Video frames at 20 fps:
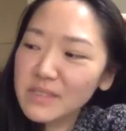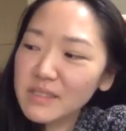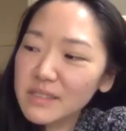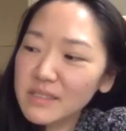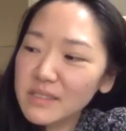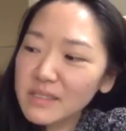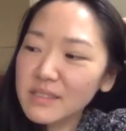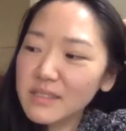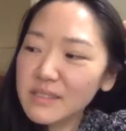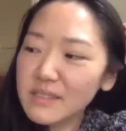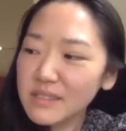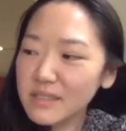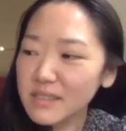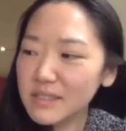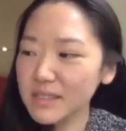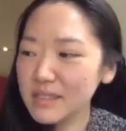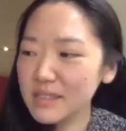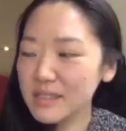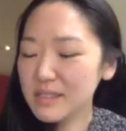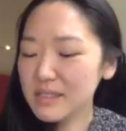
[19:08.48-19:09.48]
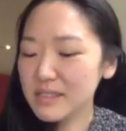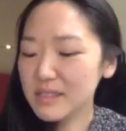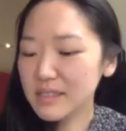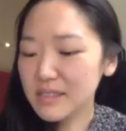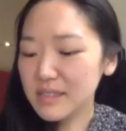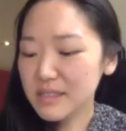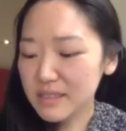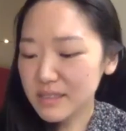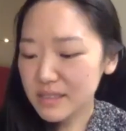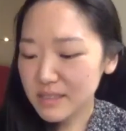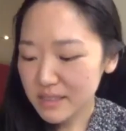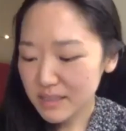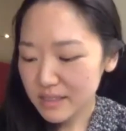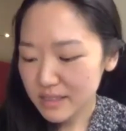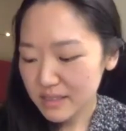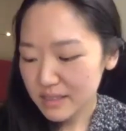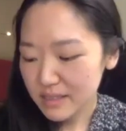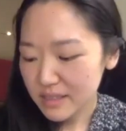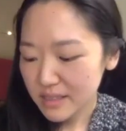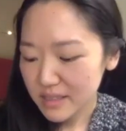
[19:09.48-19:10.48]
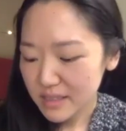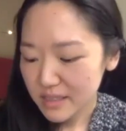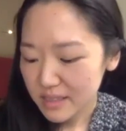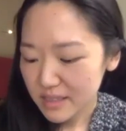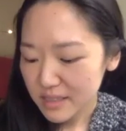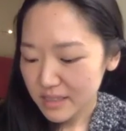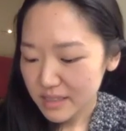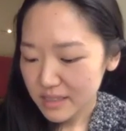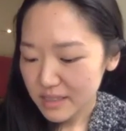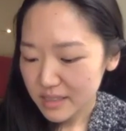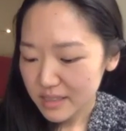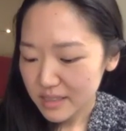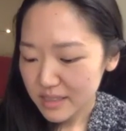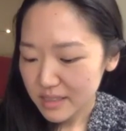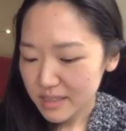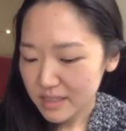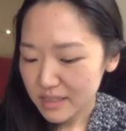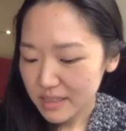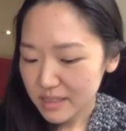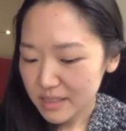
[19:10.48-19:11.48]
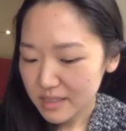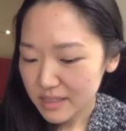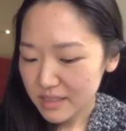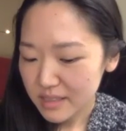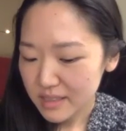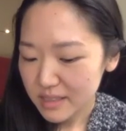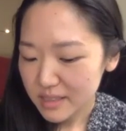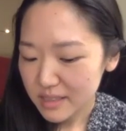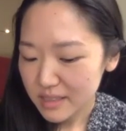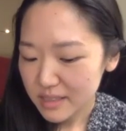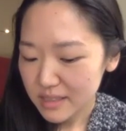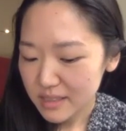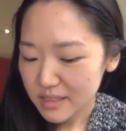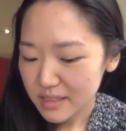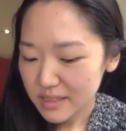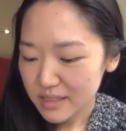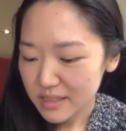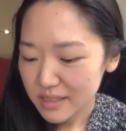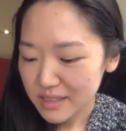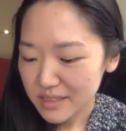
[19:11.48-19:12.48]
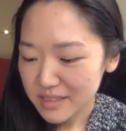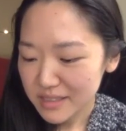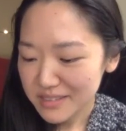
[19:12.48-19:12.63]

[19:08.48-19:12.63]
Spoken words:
Nobody speaks.